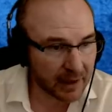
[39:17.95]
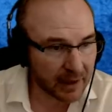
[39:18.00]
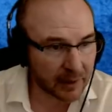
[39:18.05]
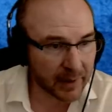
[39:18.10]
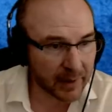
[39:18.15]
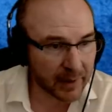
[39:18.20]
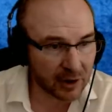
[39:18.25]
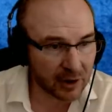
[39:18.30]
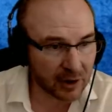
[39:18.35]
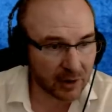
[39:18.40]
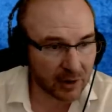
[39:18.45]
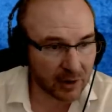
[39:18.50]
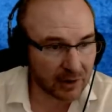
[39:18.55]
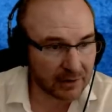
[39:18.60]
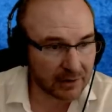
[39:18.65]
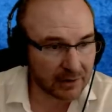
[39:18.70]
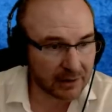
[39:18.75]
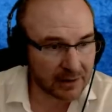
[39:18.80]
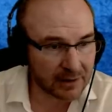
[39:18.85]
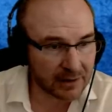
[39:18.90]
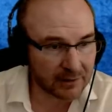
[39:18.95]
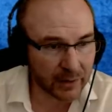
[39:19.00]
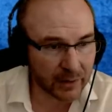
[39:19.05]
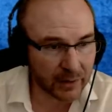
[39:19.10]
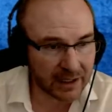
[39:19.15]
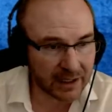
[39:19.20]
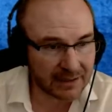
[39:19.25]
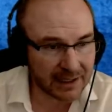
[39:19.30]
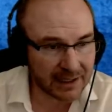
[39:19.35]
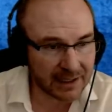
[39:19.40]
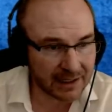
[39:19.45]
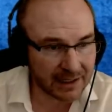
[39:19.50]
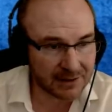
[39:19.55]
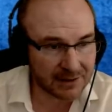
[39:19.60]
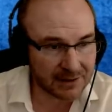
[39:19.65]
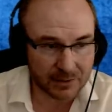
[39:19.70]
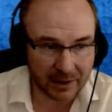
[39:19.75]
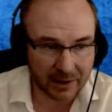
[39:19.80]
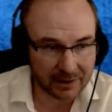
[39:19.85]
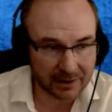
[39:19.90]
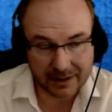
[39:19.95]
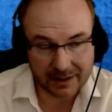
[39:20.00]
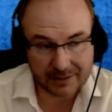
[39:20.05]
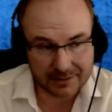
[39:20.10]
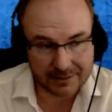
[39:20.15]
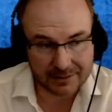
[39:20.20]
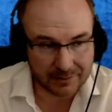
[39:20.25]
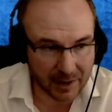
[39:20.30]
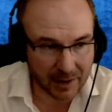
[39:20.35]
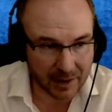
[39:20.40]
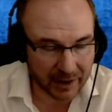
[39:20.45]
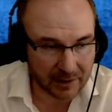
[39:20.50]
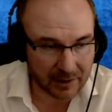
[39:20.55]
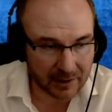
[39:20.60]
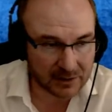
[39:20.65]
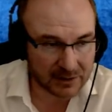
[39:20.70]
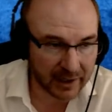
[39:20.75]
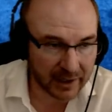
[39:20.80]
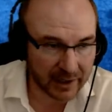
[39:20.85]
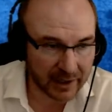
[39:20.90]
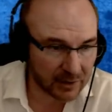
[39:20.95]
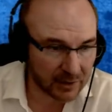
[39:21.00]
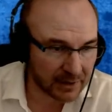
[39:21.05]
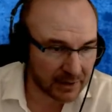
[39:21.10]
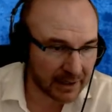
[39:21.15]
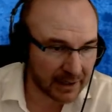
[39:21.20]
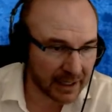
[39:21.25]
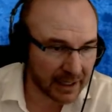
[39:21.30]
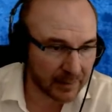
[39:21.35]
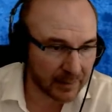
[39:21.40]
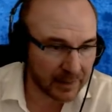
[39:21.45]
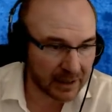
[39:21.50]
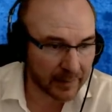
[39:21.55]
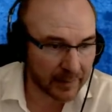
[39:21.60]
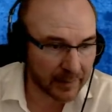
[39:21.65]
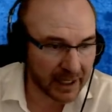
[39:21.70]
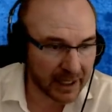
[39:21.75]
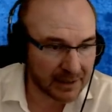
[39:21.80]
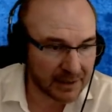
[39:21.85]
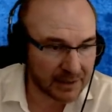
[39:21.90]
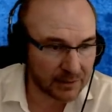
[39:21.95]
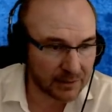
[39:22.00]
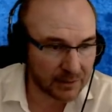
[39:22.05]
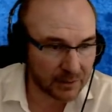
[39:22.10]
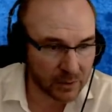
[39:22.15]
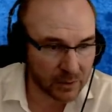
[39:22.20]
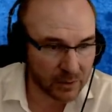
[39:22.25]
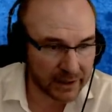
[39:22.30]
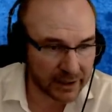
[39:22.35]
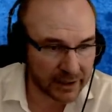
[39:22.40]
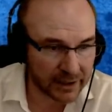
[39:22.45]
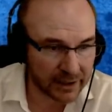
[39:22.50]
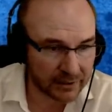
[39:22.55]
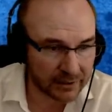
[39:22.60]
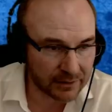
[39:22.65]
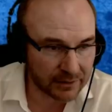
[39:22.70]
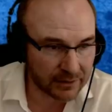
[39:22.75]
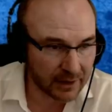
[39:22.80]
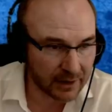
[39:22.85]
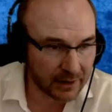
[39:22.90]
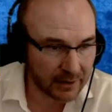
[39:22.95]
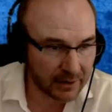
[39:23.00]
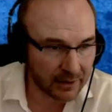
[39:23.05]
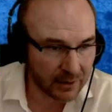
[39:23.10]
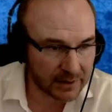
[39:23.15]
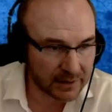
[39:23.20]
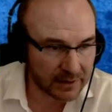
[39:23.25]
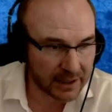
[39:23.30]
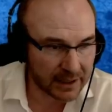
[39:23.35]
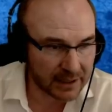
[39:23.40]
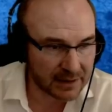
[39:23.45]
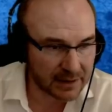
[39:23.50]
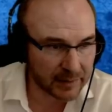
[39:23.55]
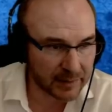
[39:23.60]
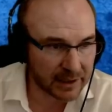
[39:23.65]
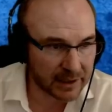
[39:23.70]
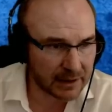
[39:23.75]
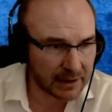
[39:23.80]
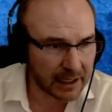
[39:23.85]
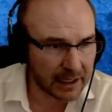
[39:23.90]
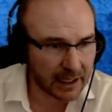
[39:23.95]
The parable of wicked tenants, well, that a parable is a parable. It didn't happen in the past. Quotation, Old Testament.